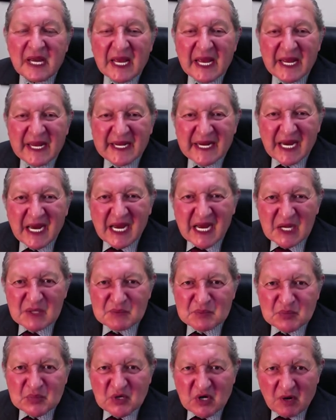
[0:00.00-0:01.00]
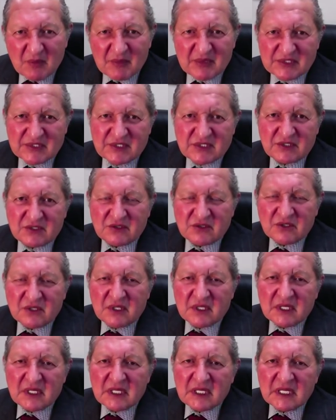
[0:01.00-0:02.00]
And I promise you,
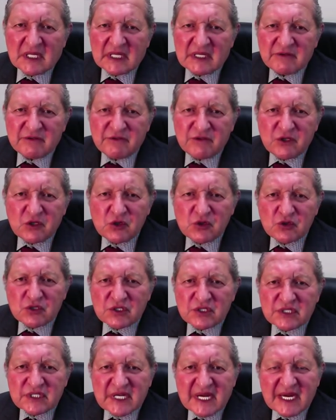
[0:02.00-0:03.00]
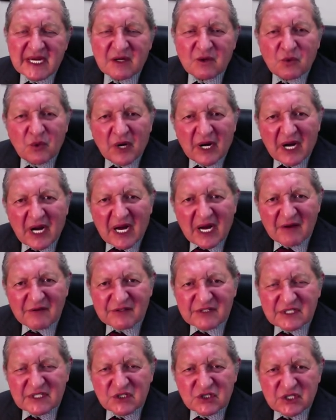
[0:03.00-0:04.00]
if you take what I've
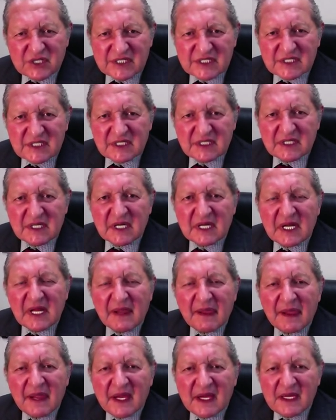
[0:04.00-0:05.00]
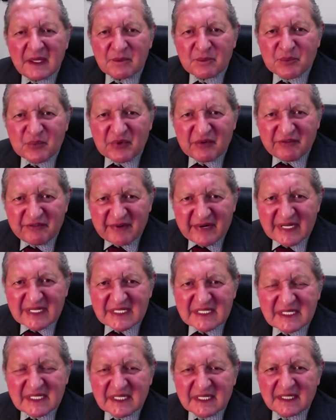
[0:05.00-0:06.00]
suggested in
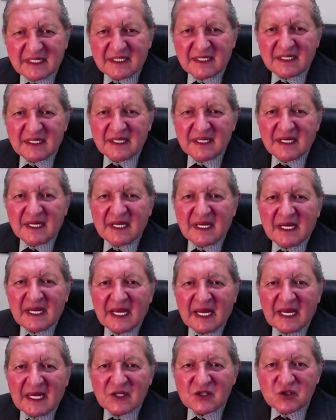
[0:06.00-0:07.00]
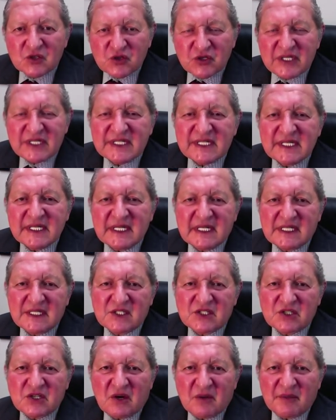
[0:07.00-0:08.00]
preventing and treating
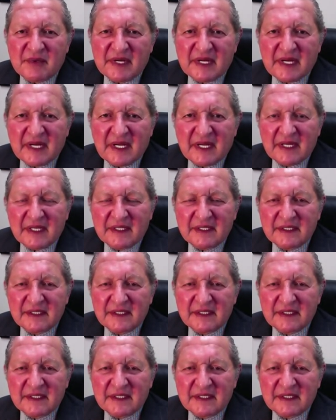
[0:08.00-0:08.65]
insomnia,